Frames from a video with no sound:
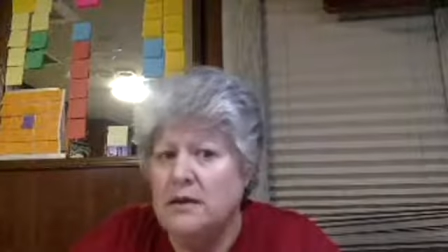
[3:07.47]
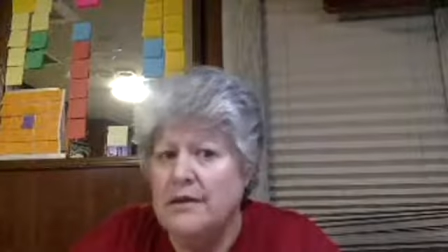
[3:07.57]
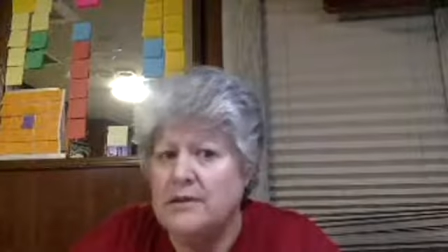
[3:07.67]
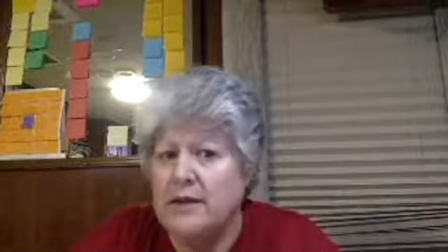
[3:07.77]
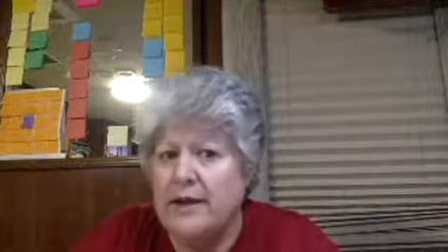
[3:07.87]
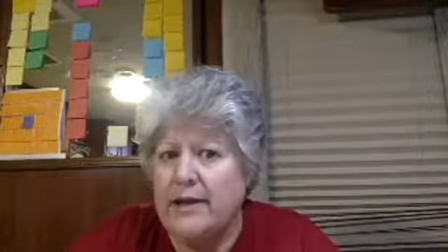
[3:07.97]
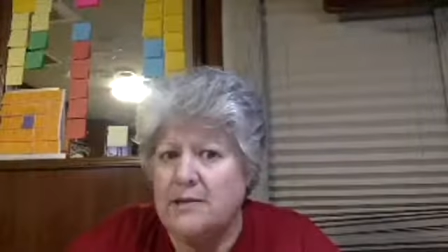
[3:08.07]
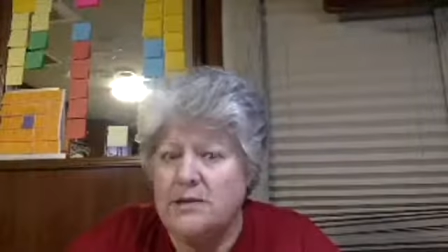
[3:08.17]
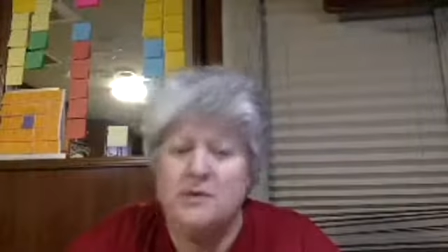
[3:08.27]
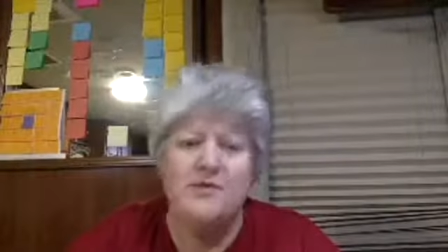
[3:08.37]
that's a lot of
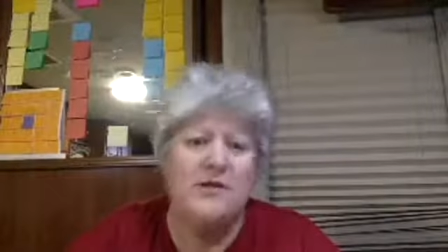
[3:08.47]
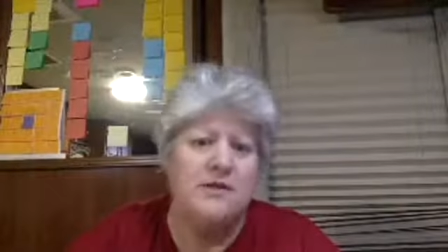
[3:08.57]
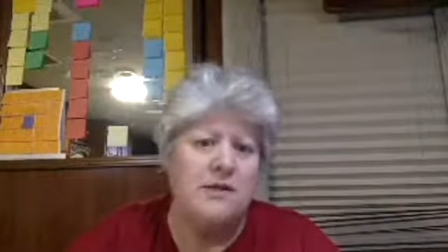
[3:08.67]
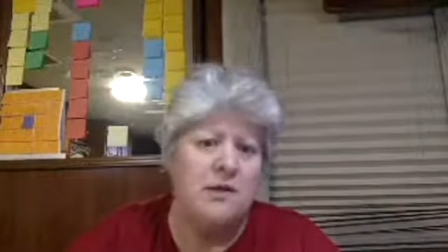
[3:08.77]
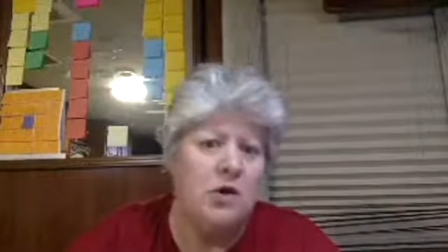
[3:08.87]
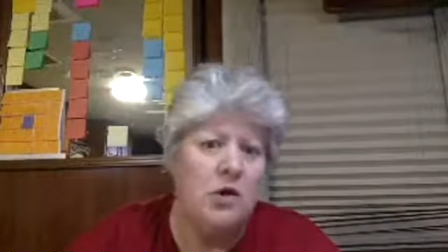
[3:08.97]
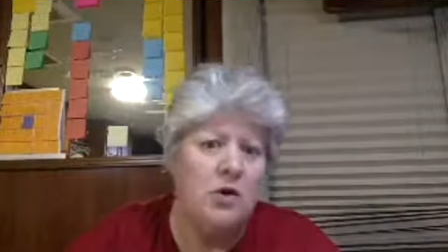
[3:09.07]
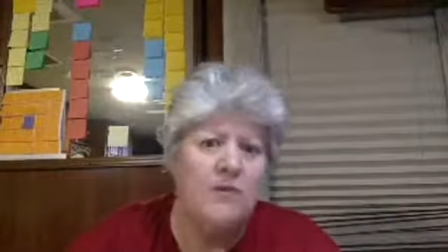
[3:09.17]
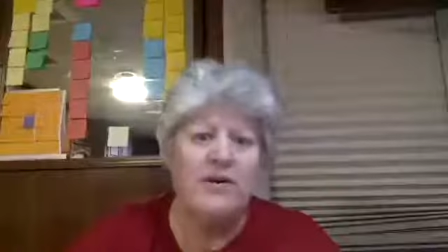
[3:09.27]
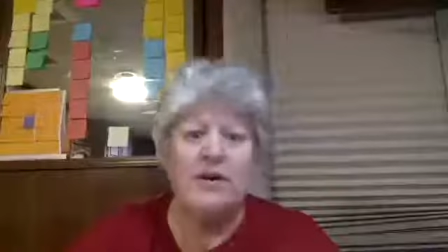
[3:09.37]
hassle, because what if they say
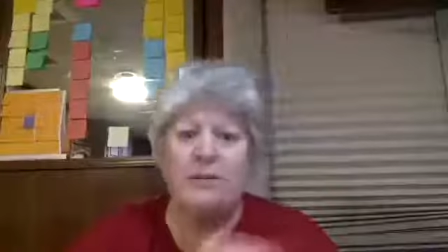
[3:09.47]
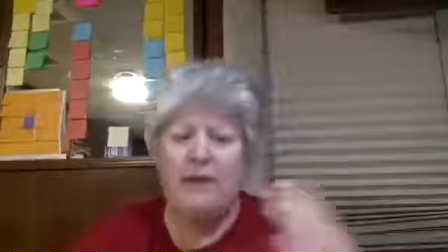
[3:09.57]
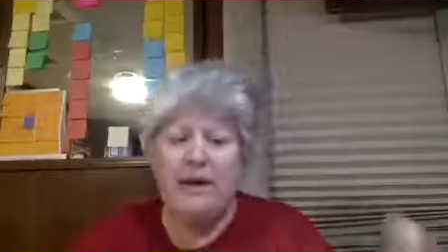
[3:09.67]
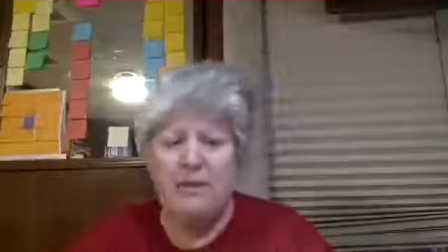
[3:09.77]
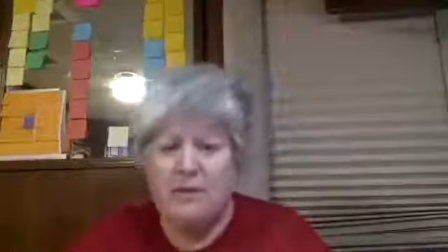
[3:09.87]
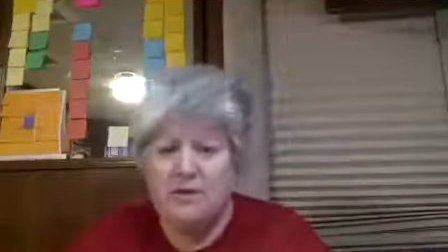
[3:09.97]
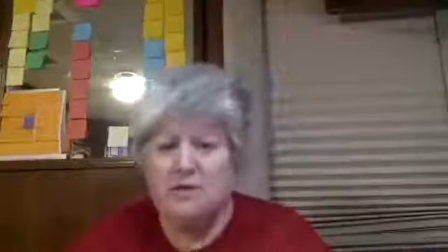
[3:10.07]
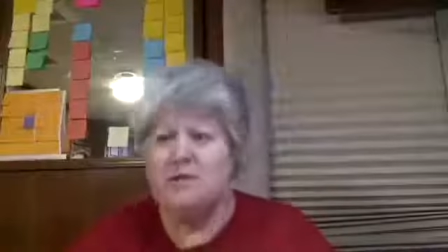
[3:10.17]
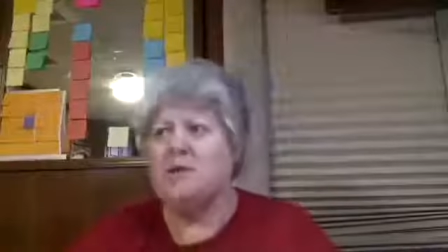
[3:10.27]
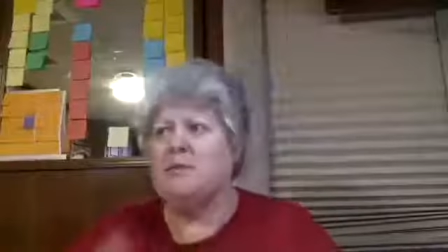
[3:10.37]
no? I've got to get back here by a
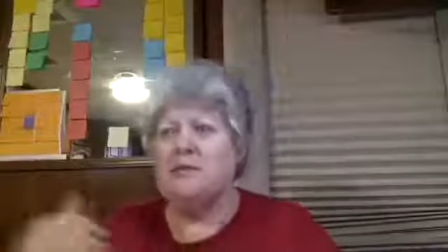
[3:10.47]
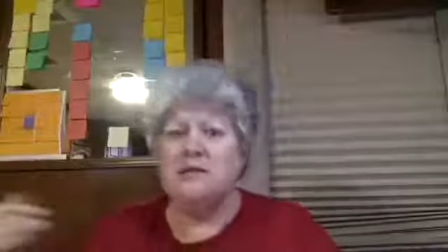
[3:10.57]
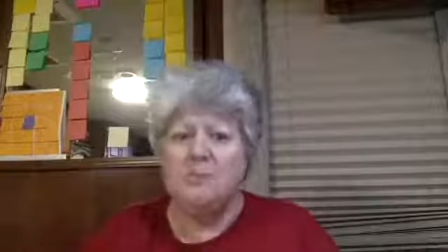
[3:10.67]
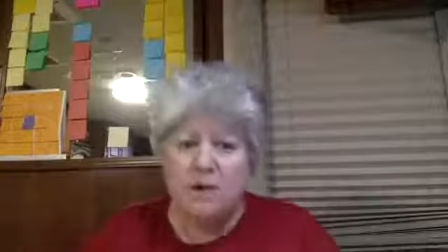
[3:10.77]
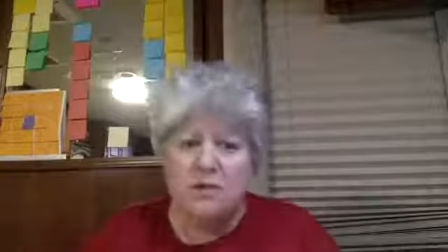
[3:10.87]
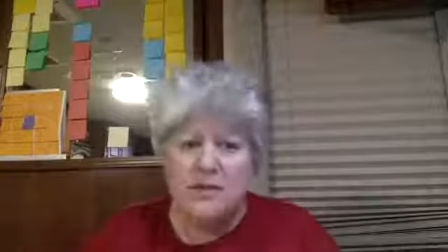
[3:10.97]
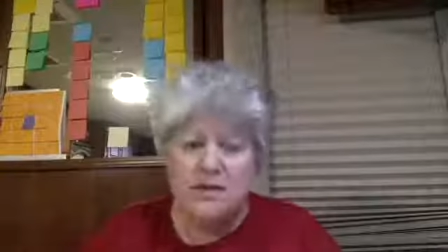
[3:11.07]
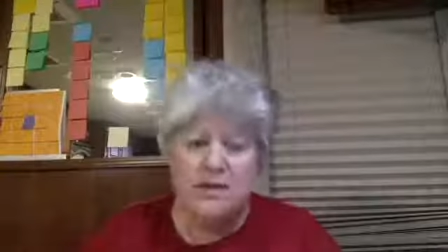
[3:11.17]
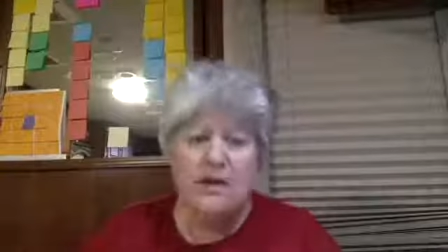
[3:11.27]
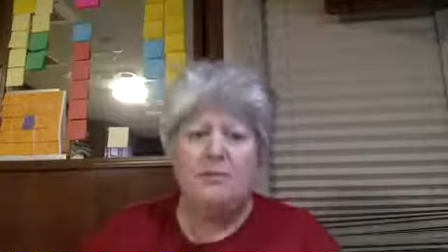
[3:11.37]
certain time to get Sparkles out
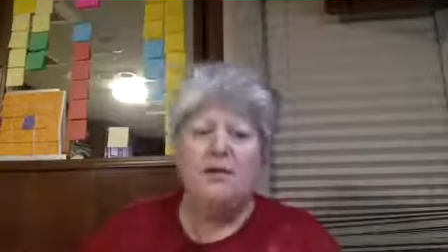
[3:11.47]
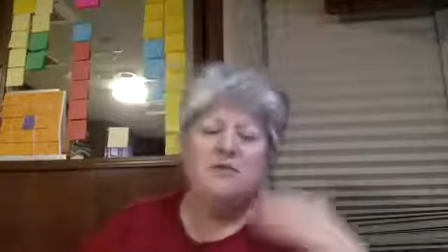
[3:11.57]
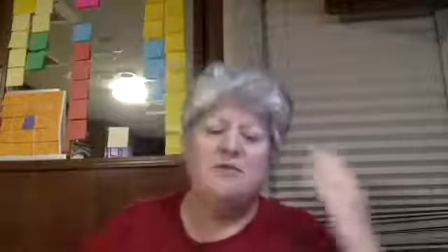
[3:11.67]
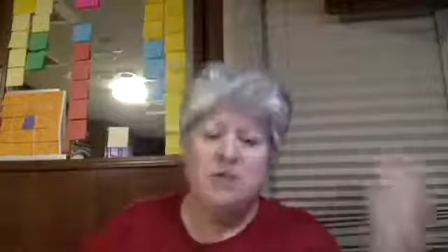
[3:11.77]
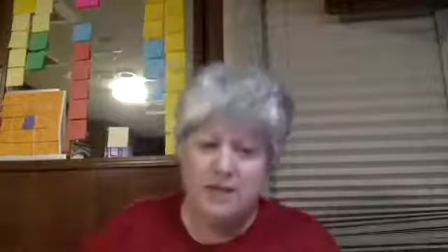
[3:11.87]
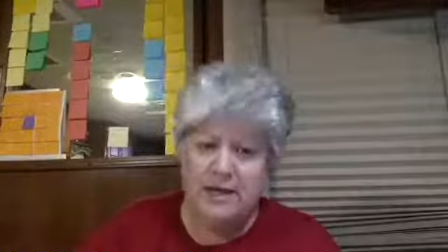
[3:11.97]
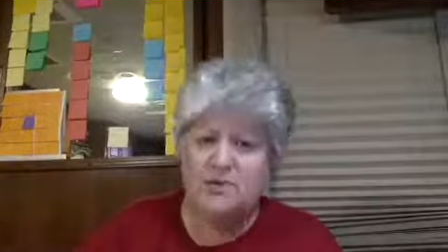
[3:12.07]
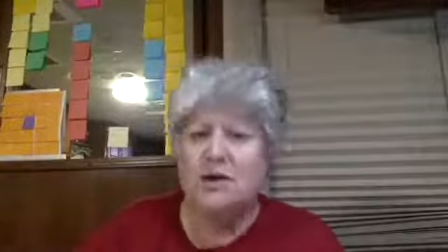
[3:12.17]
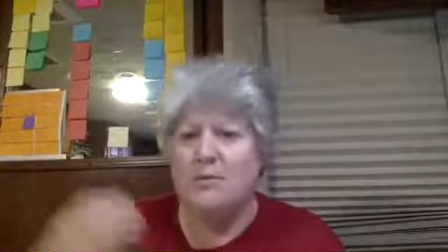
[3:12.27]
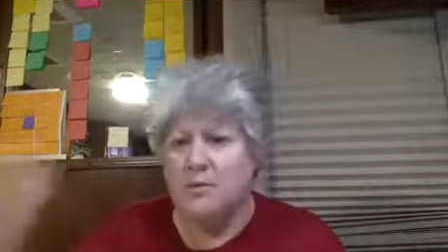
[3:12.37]
of there because of checkout
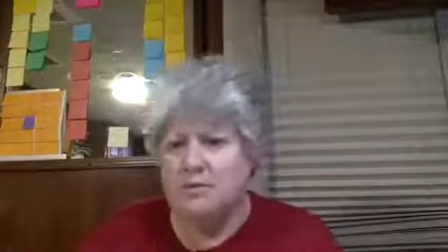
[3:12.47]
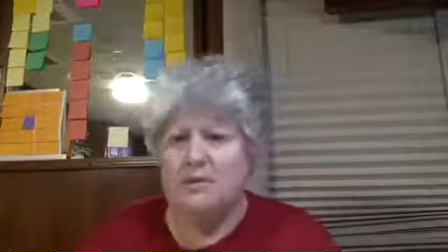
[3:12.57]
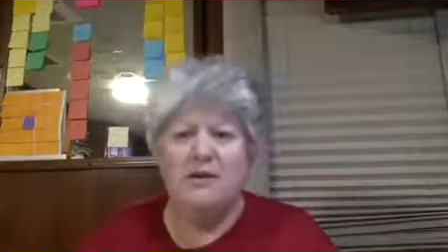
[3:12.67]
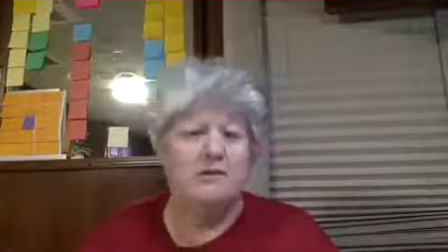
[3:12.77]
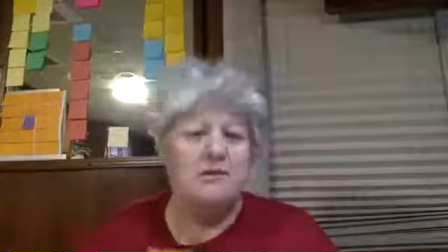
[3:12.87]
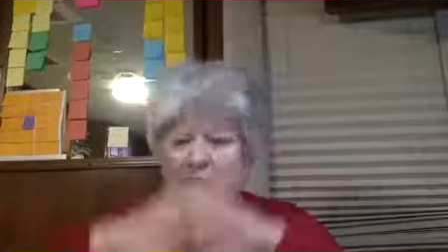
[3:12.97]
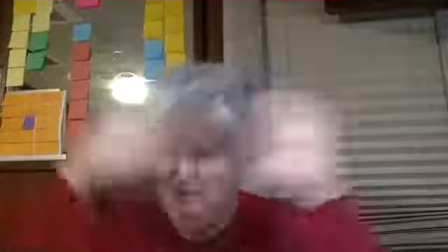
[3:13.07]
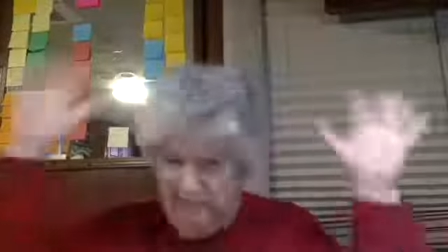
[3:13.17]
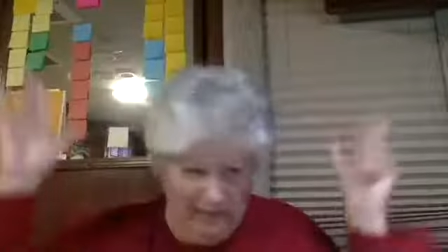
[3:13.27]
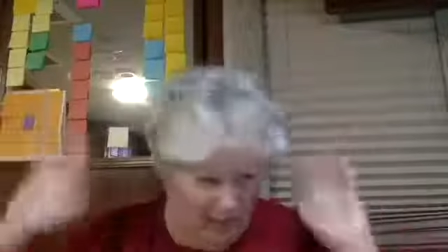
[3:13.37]
time. And I was like,
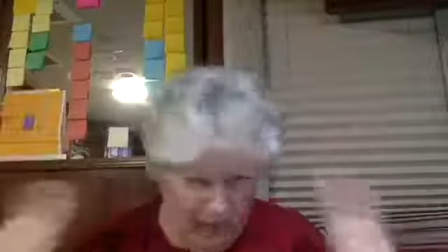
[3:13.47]
bleh.